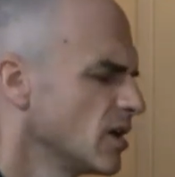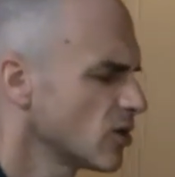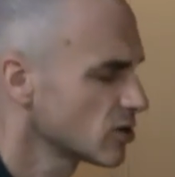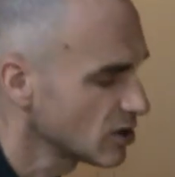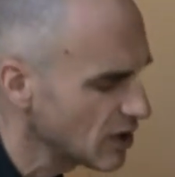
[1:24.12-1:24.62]

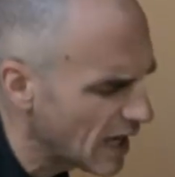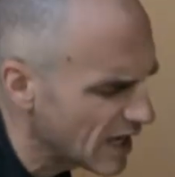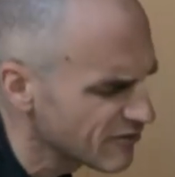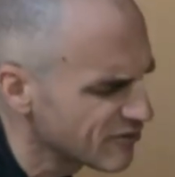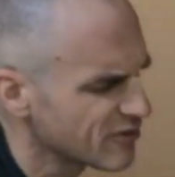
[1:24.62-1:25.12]
or the
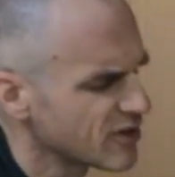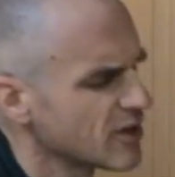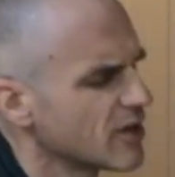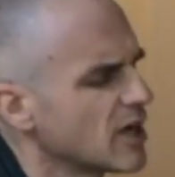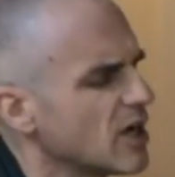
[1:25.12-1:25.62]
life
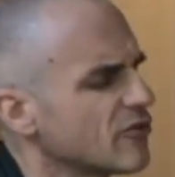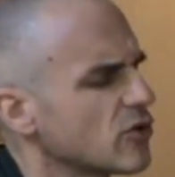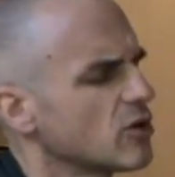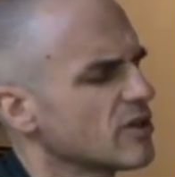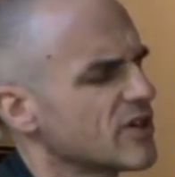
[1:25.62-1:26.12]
of
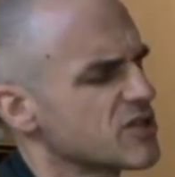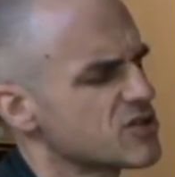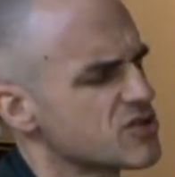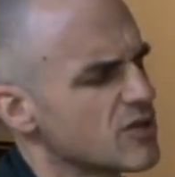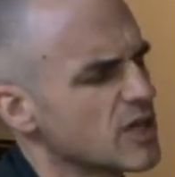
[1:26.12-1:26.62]
Kolavecha
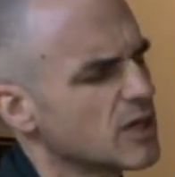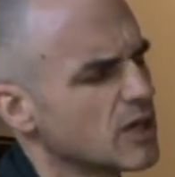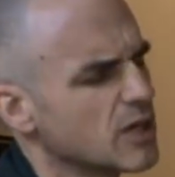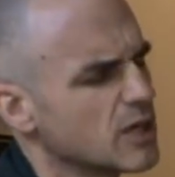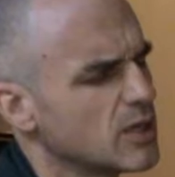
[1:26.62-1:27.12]

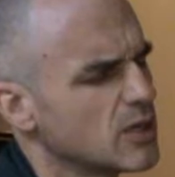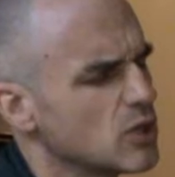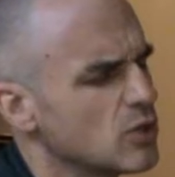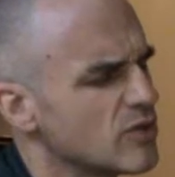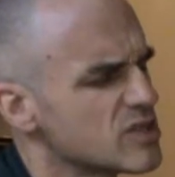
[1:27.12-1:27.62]
Sridhar,
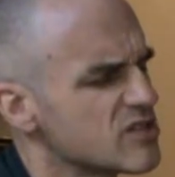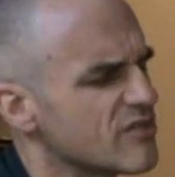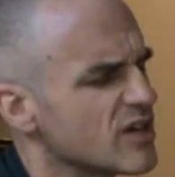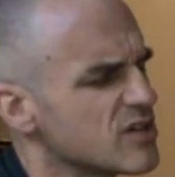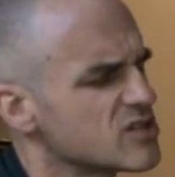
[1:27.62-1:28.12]
who was a
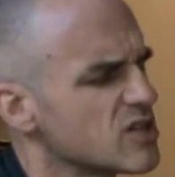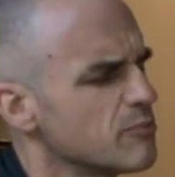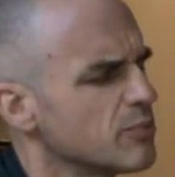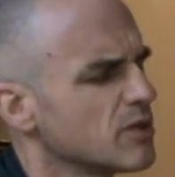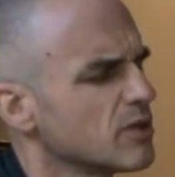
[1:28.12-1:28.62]
very
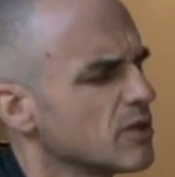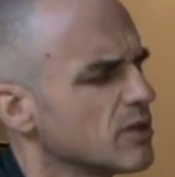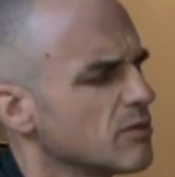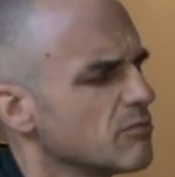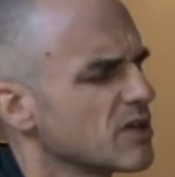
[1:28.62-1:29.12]
simple
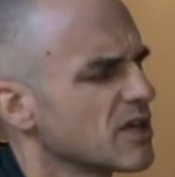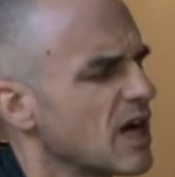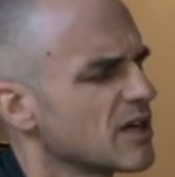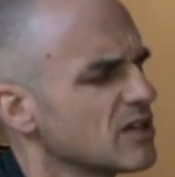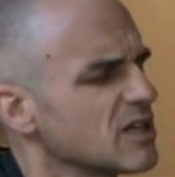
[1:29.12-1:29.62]

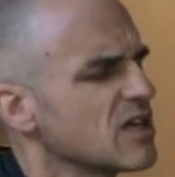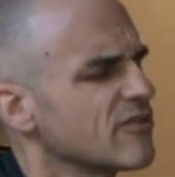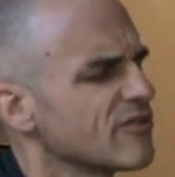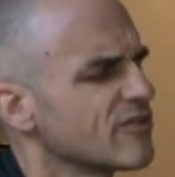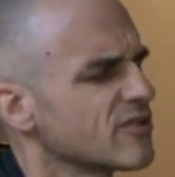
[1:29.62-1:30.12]
banana
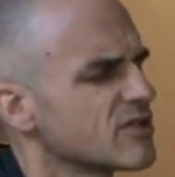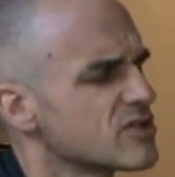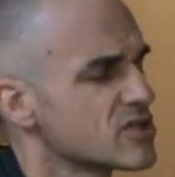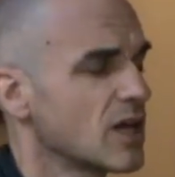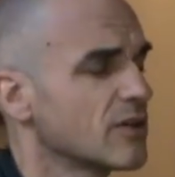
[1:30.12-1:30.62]
leaf
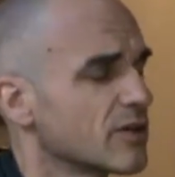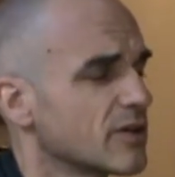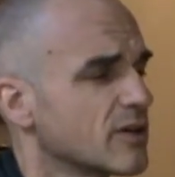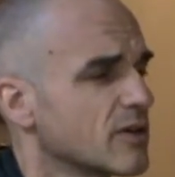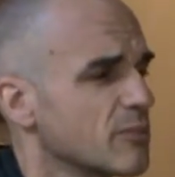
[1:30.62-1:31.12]
seller.
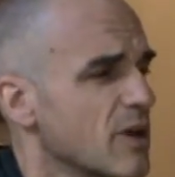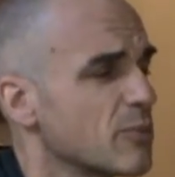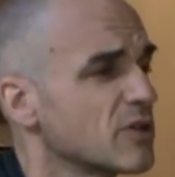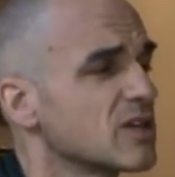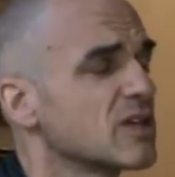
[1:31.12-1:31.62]

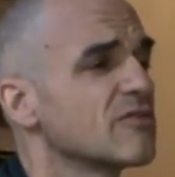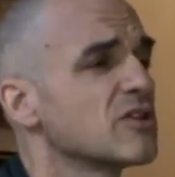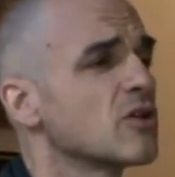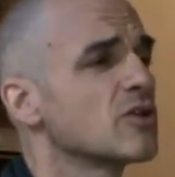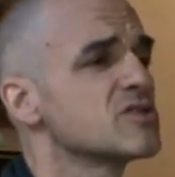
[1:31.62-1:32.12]
People didn't even
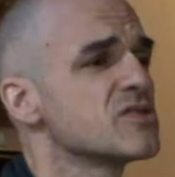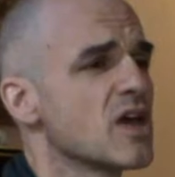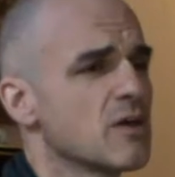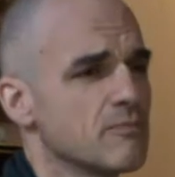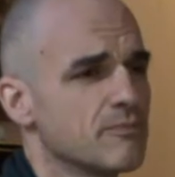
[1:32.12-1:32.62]
know his
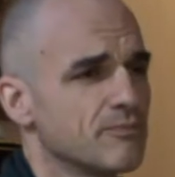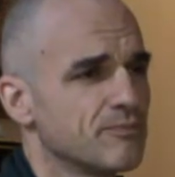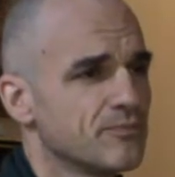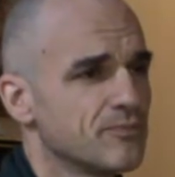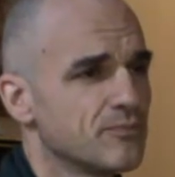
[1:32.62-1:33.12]
name.
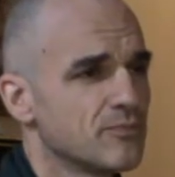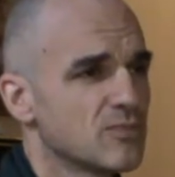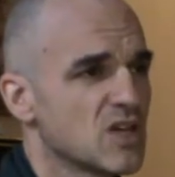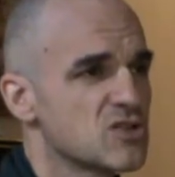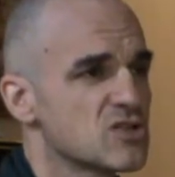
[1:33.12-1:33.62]

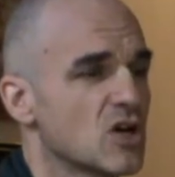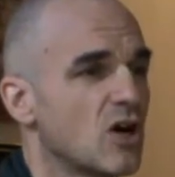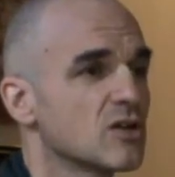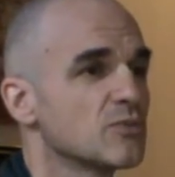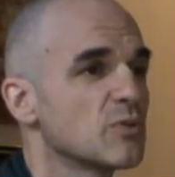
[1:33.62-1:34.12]
They just
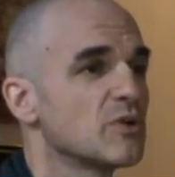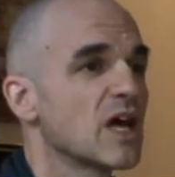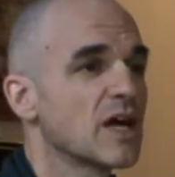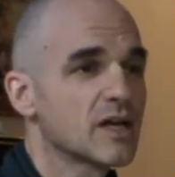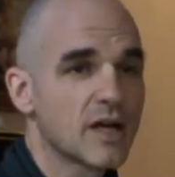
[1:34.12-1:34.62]
called him the
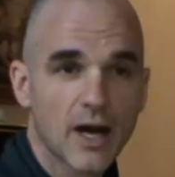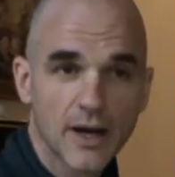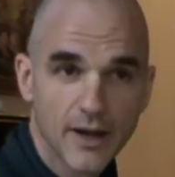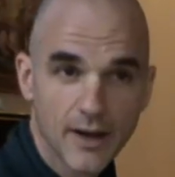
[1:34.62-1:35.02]
banana guy.